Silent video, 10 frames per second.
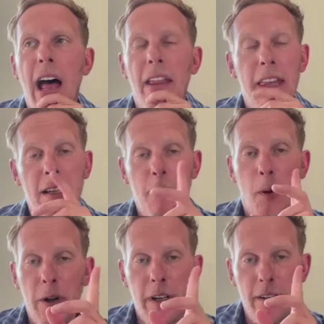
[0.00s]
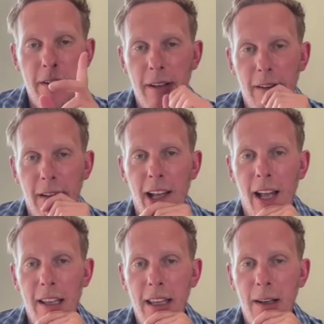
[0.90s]
this point,
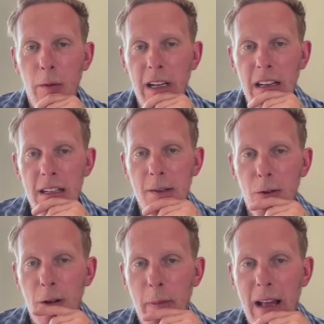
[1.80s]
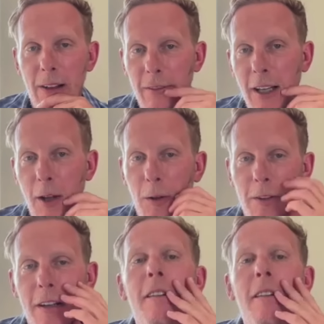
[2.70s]
I think we need to talk about gold.